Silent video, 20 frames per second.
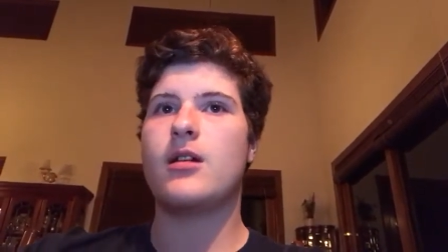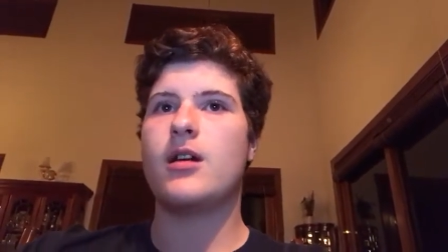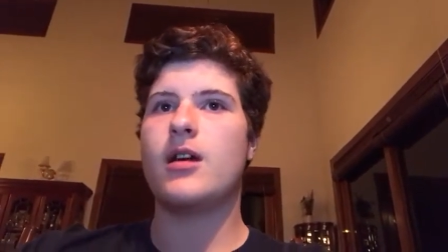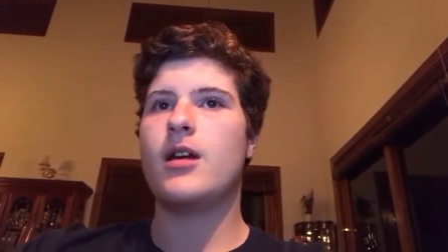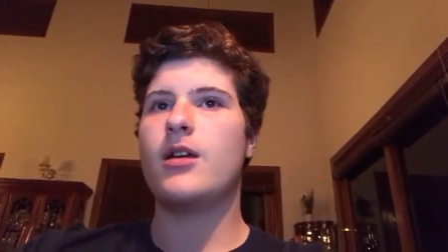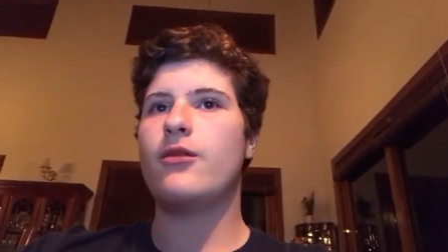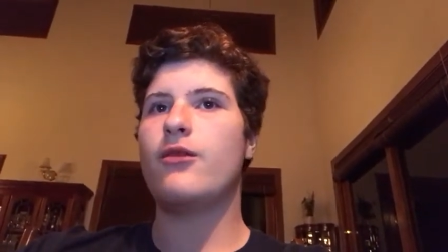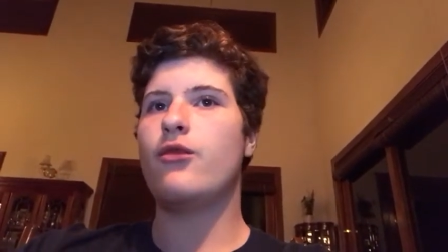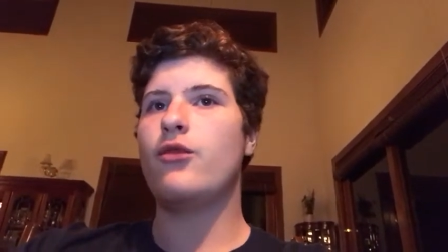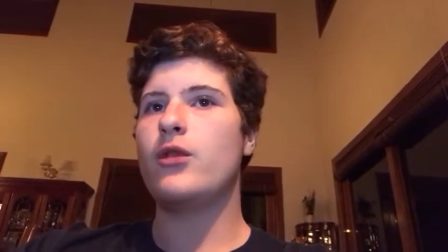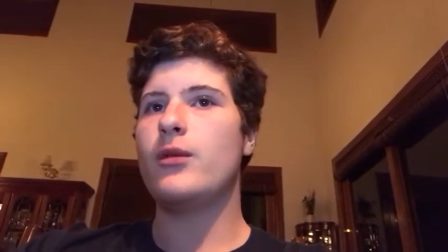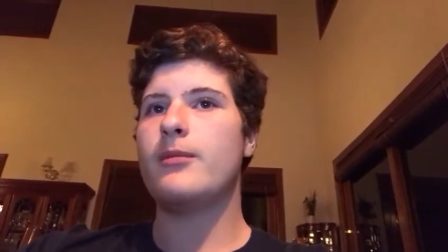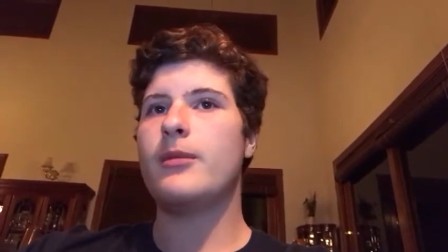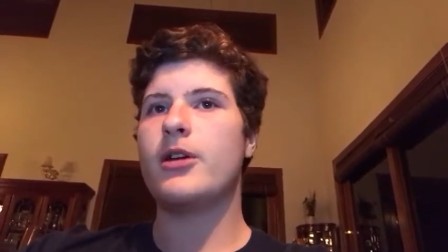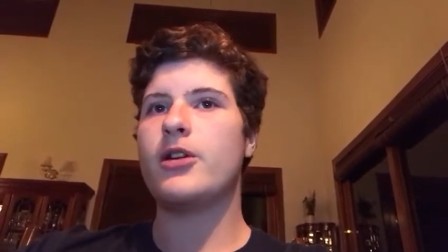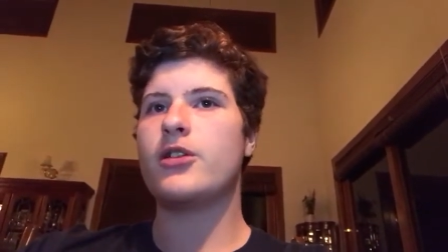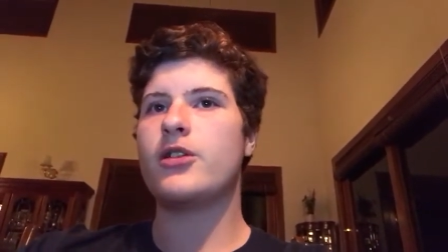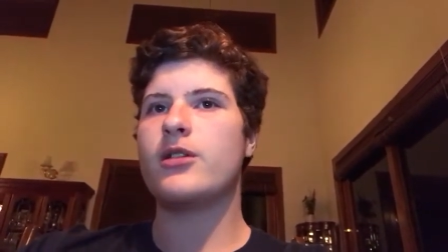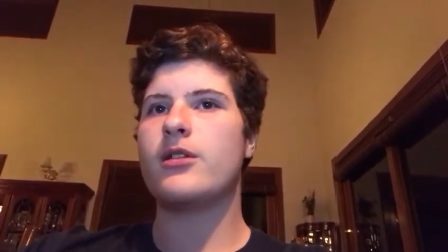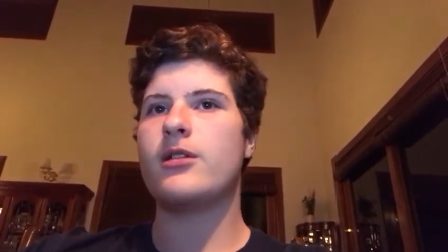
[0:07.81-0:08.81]
If we
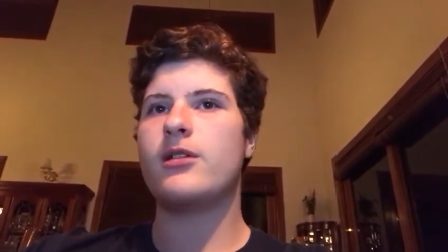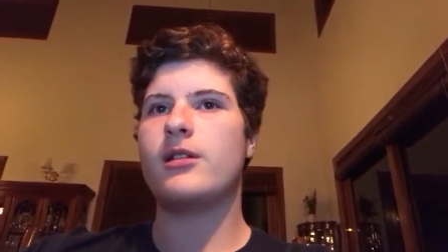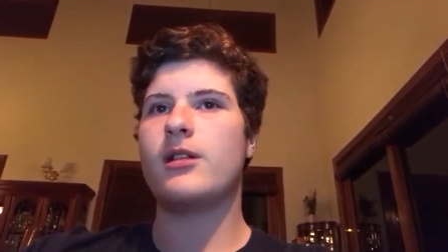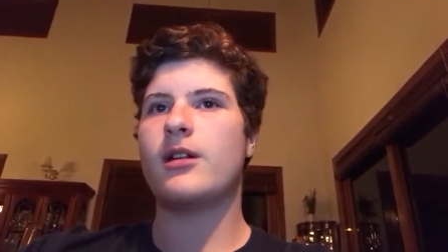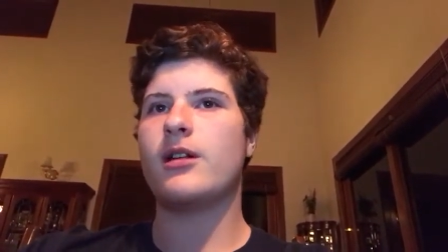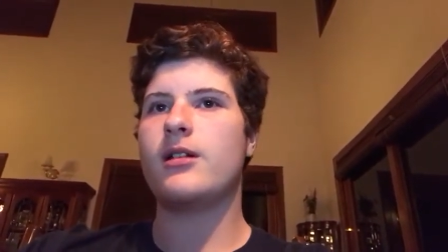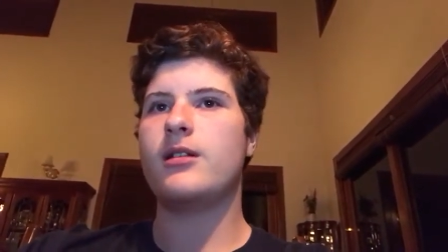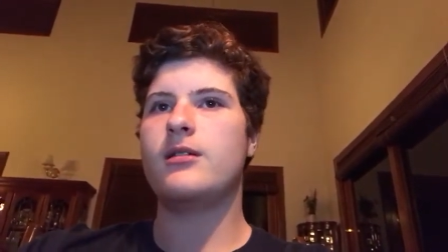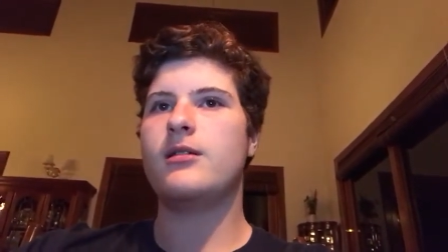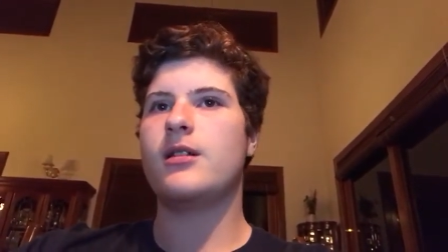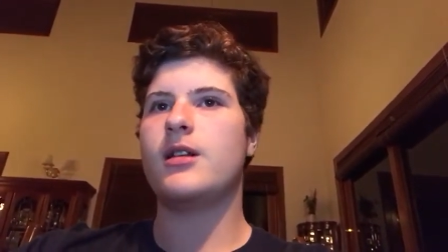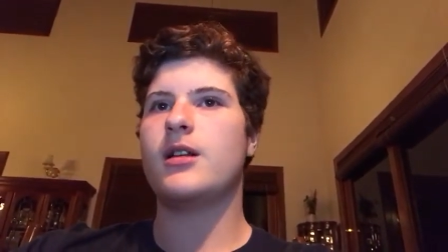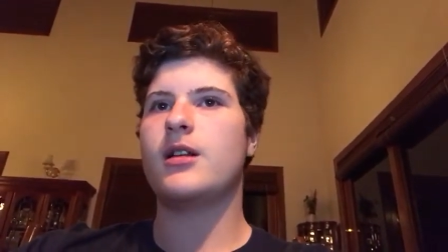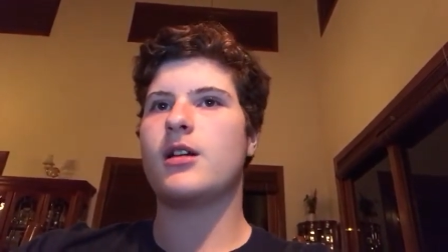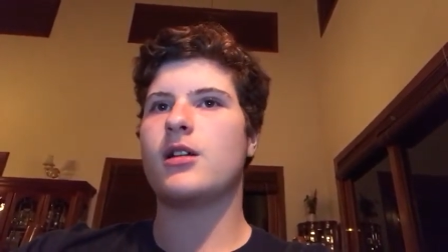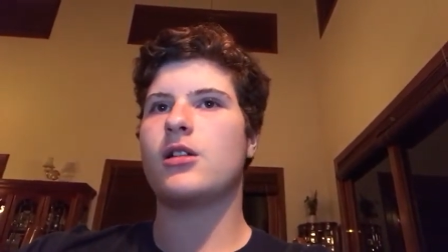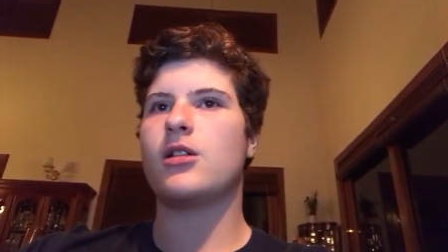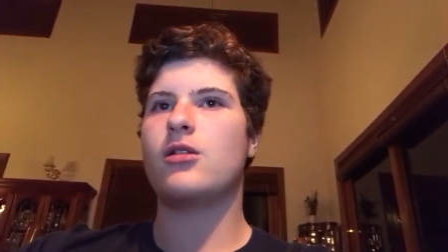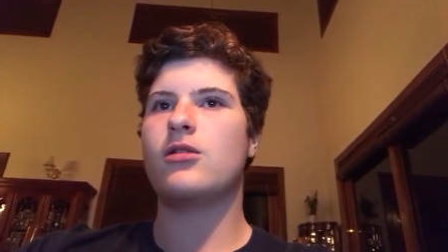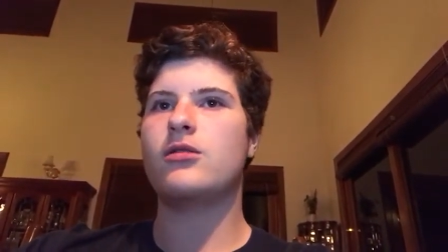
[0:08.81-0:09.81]
measure the light in a
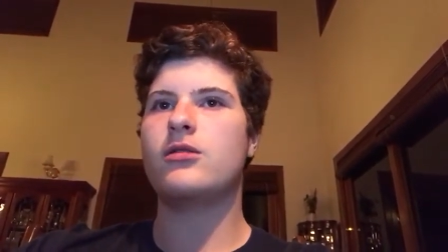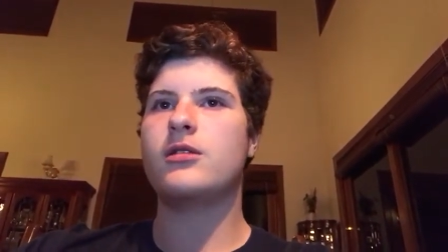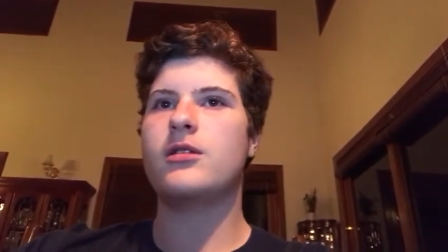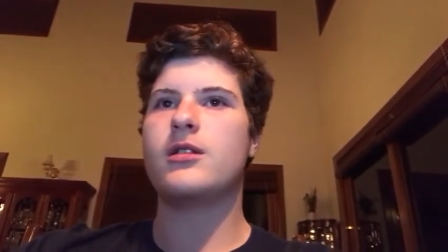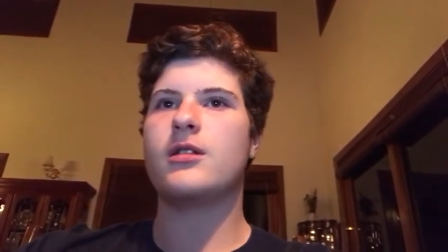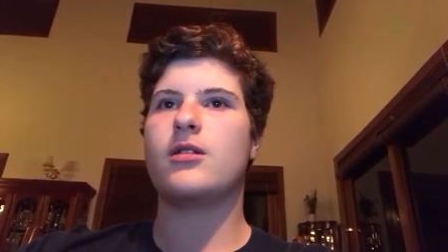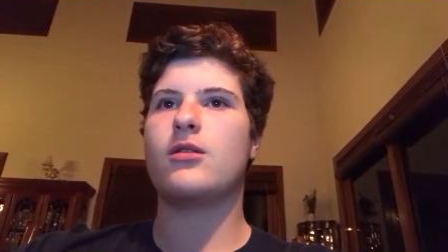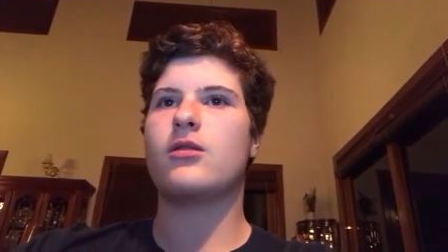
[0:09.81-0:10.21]
closed